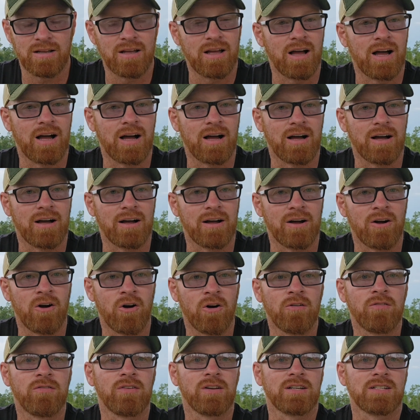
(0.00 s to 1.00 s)

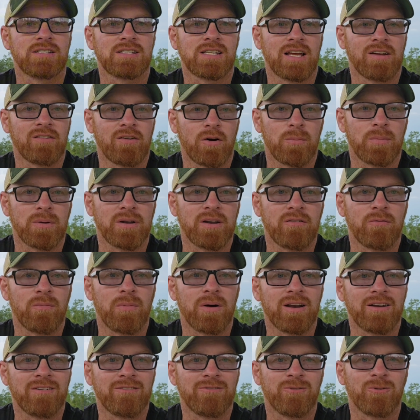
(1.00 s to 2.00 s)
hopefully save up enough
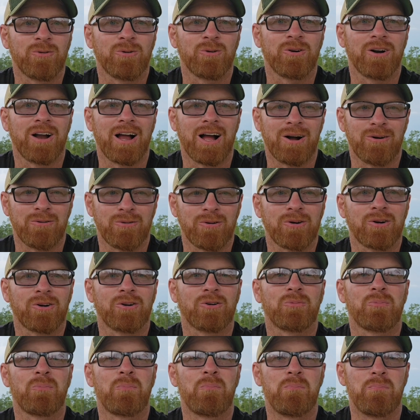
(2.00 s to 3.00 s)
money for our
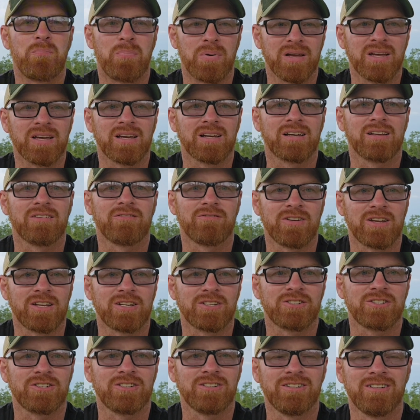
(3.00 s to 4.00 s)
big
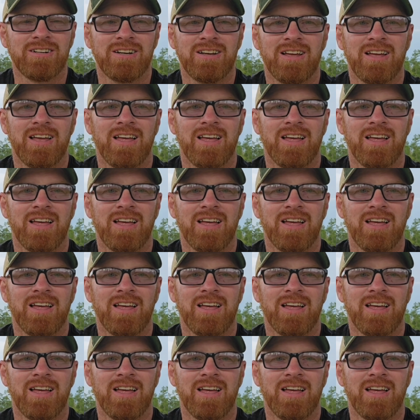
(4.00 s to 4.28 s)
adventure